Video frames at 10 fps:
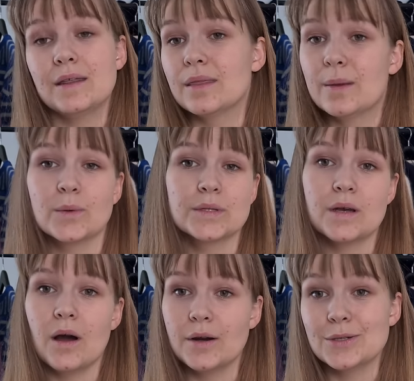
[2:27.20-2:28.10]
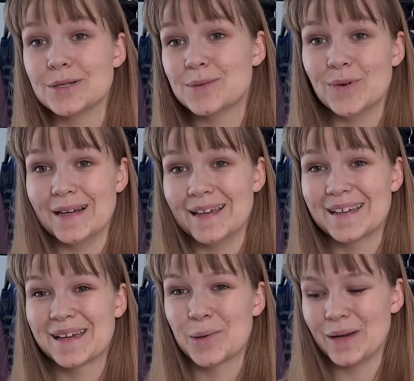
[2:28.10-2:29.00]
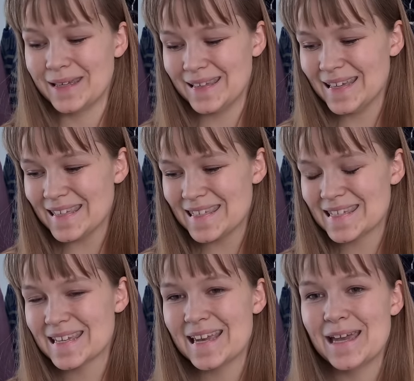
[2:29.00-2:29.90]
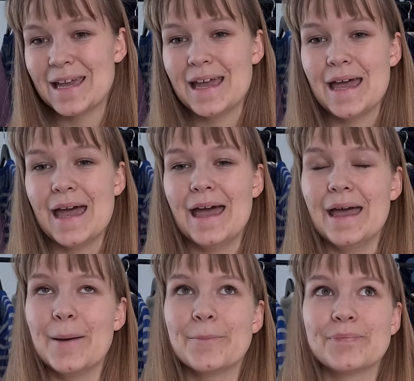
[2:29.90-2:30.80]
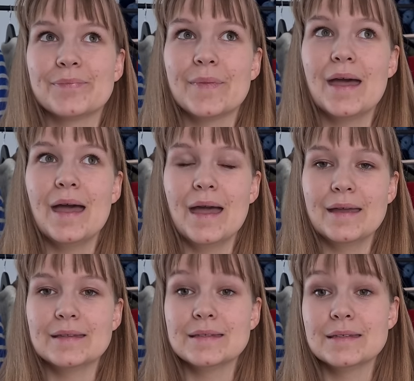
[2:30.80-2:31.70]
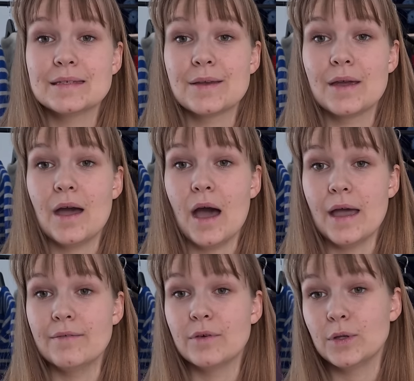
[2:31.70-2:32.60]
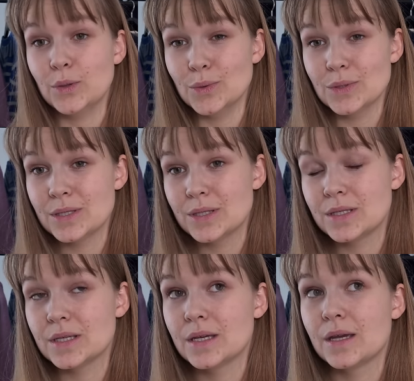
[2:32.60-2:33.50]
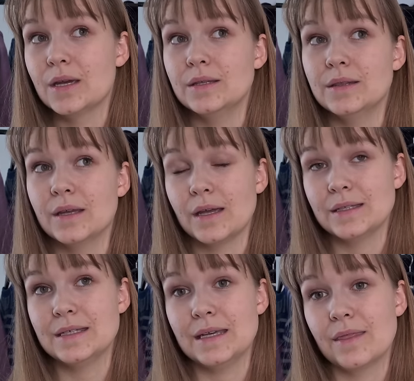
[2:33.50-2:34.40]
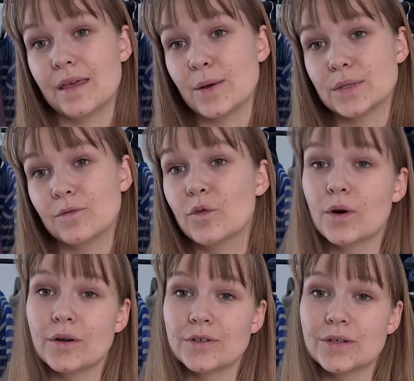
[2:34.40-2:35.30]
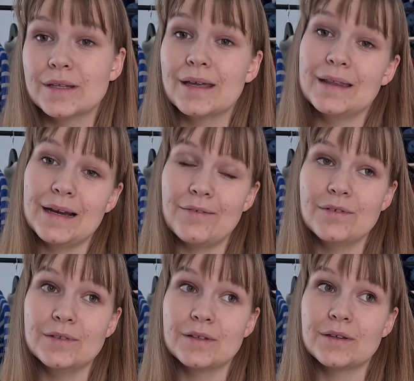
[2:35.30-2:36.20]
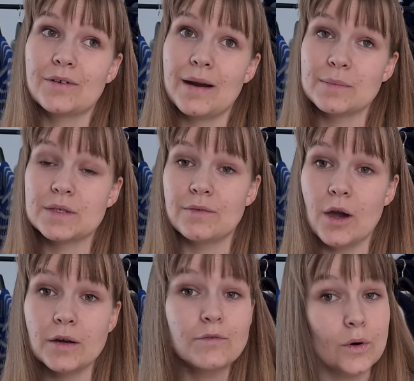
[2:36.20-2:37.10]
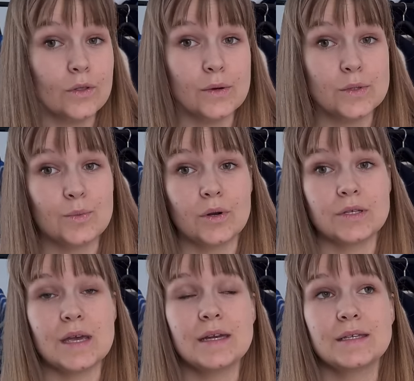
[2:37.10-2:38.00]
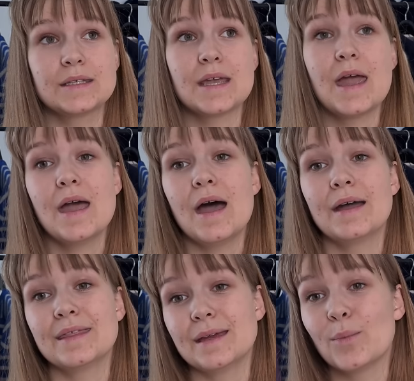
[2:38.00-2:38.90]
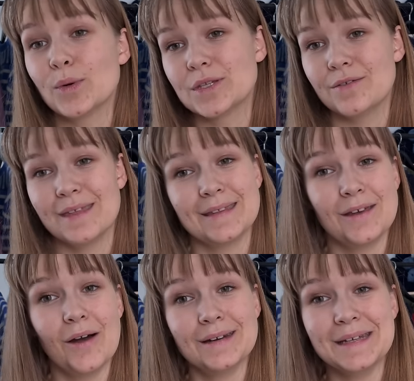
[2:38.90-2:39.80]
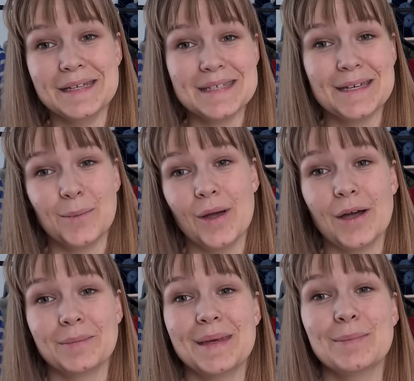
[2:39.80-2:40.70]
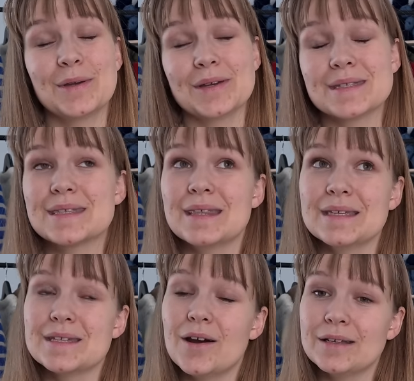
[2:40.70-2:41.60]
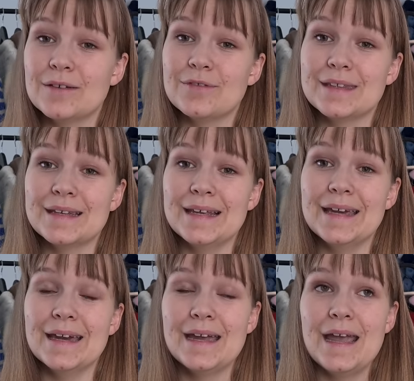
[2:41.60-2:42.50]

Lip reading: those are just really quick knits. And I've used 19,411 grams of yarn for those projects. I think most of that yarn is here behind me, because these are definitely